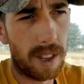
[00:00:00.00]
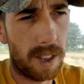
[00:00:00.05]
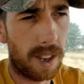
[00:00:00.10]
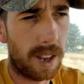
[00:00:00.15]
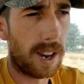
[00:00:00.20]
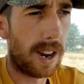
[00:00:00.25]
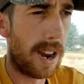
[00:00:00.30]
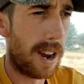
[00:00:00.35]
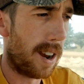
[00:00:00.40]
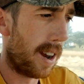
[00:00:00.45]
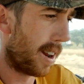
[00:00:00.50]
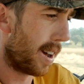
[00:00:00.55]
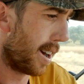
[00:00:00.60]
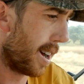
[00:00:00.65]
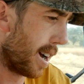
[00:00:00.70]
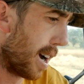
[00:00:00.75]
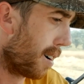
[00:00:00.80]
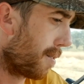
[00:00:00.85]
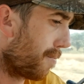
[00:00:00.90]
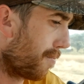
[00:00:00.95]
And
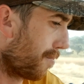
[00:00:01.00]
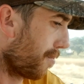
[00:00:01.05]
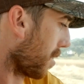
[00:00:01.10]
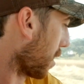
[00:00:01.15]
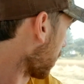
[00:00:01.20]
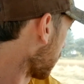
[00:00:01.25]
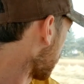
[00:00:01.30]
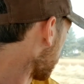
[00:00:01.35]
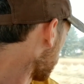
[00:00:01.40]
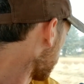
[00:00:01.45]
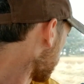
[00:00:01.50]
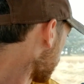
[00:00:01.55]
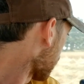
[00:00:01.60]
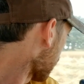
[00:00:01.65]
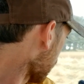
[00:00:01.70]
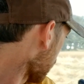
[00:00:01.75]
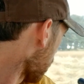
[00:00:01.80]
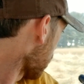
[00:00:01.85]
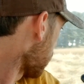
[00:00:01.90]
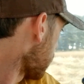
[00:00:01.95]
so